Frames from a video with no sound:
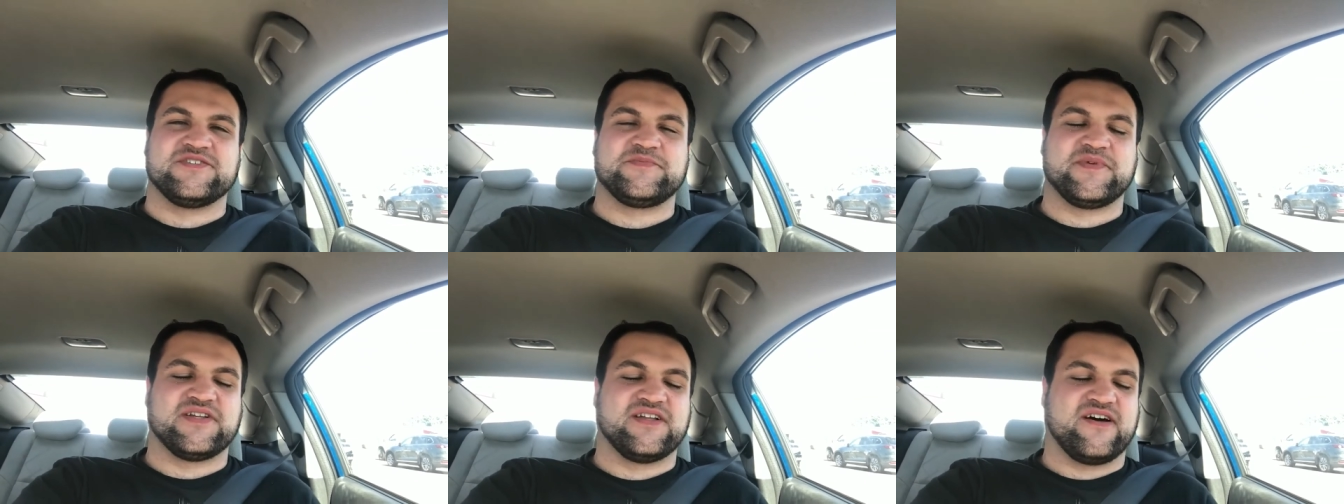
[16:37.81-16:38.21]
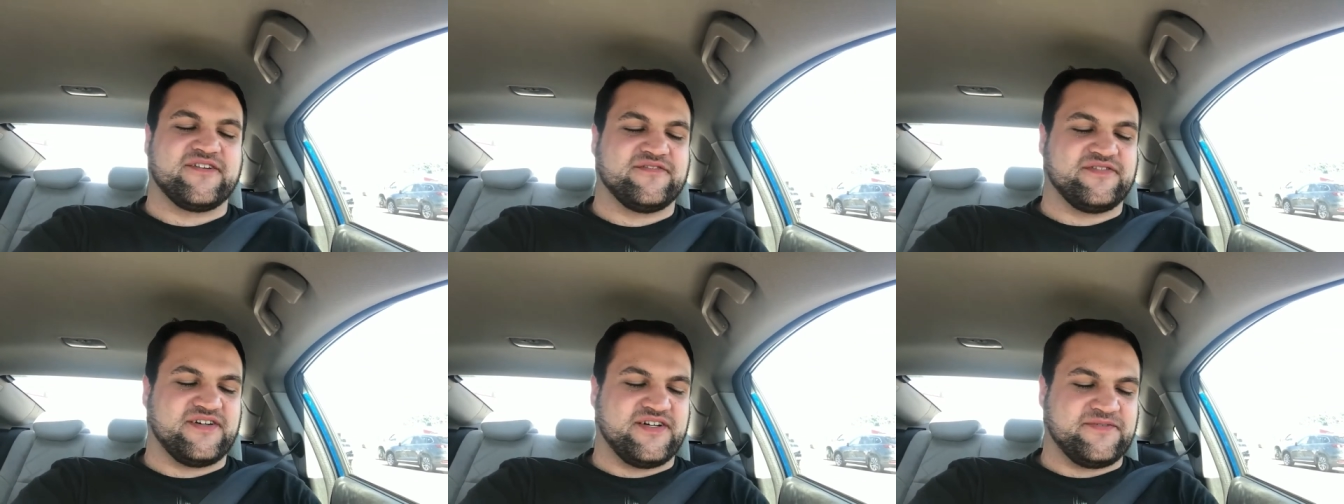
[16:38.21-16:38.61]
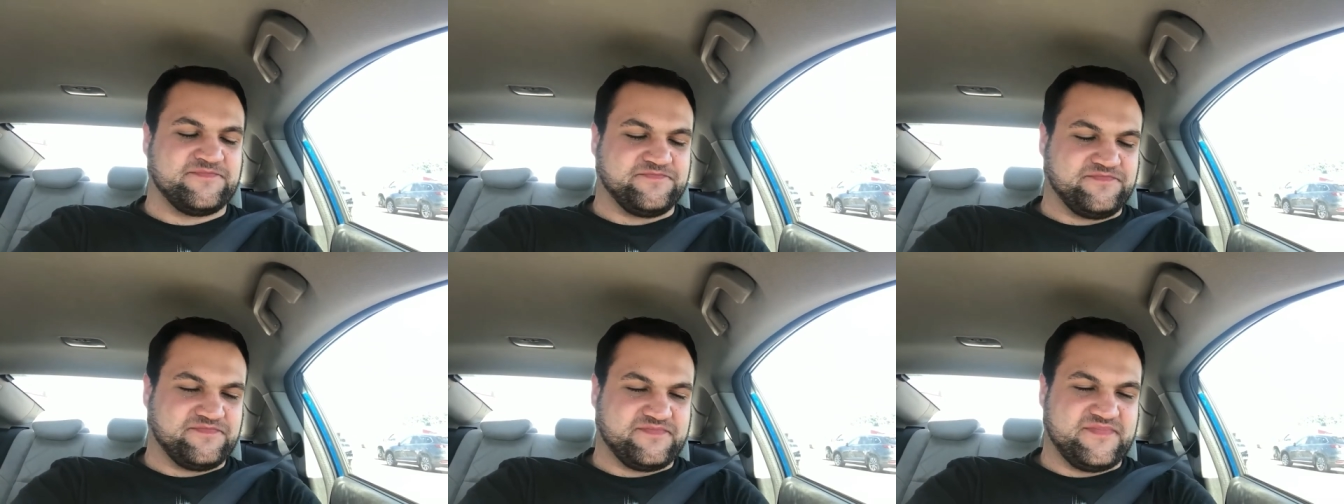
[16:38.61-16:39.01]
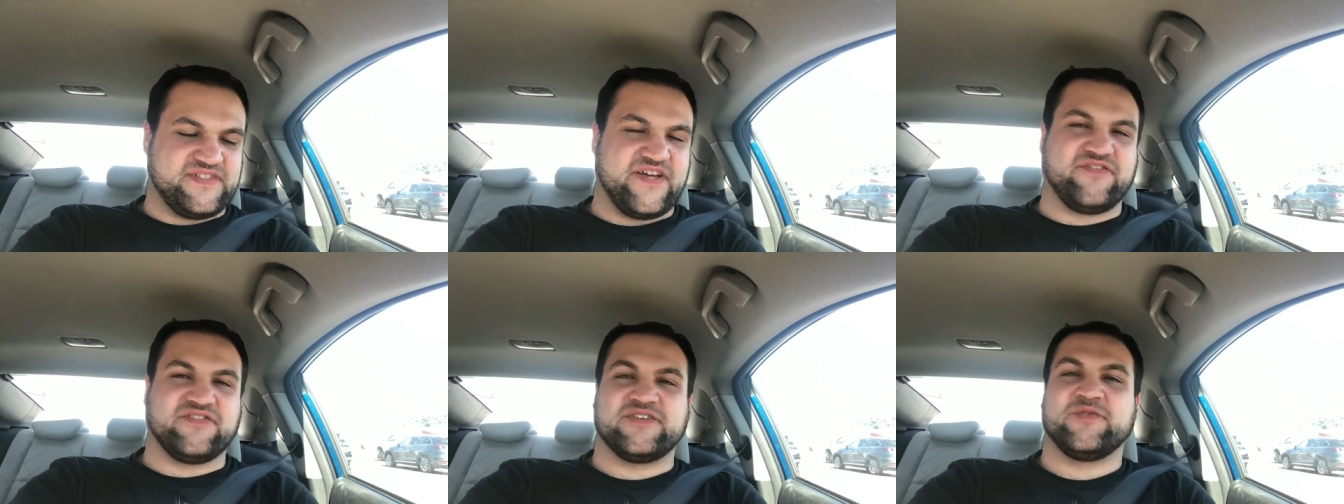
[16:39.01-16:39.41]
it's been a lot of fun.
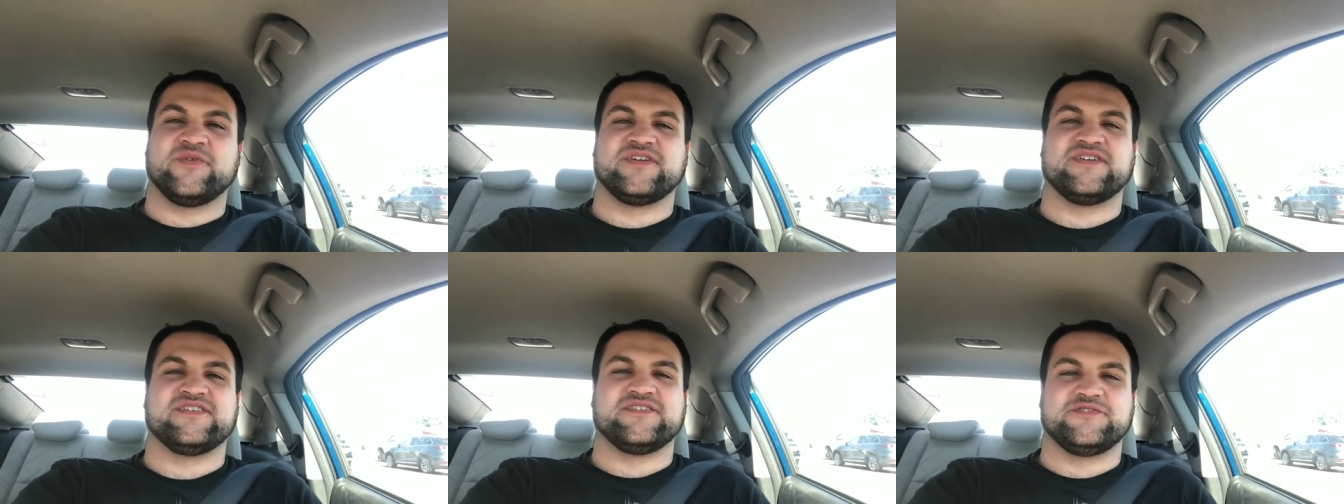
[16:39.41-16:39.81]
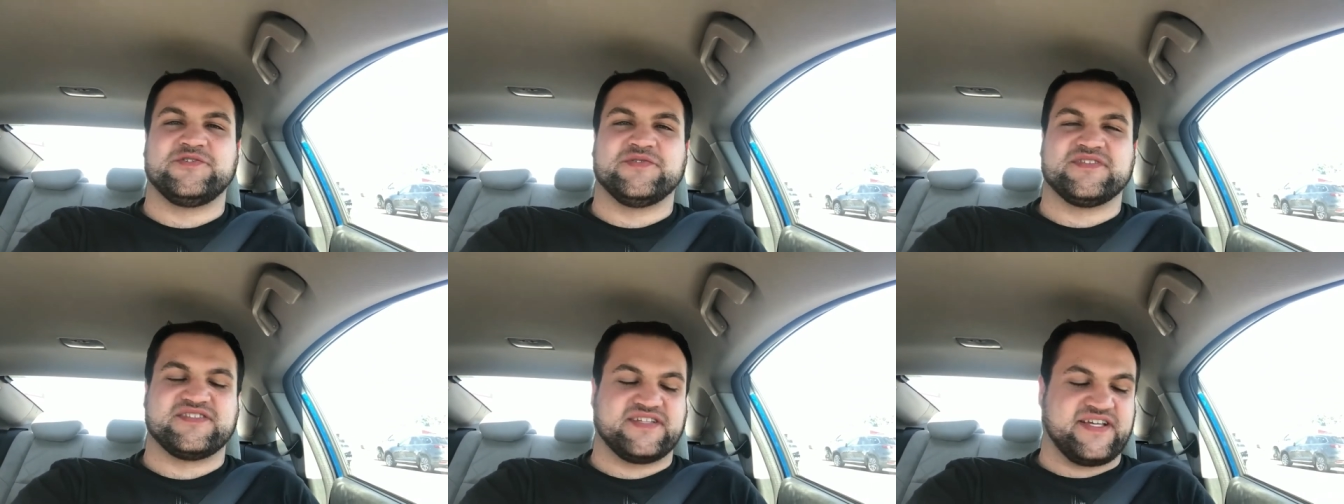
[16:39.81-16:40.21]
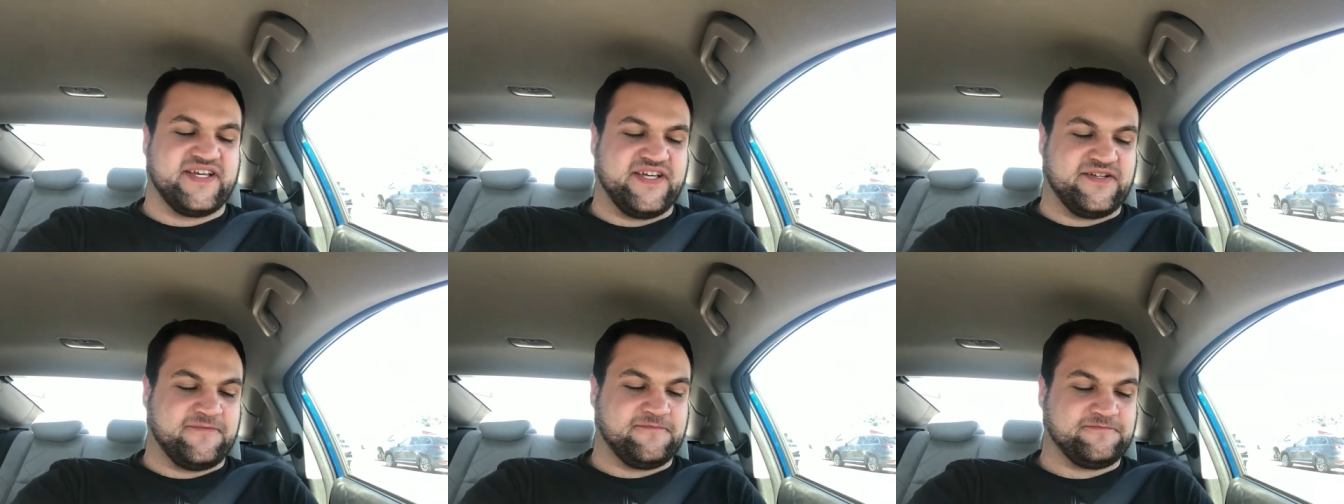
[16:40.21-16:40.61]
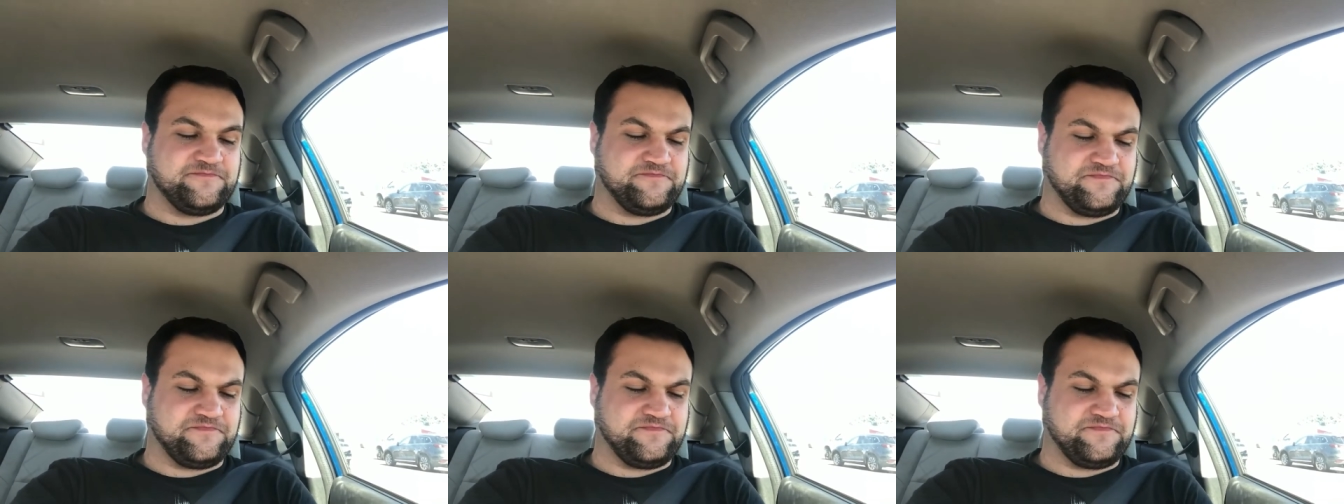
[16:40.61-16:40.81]
Definitely want to do this again.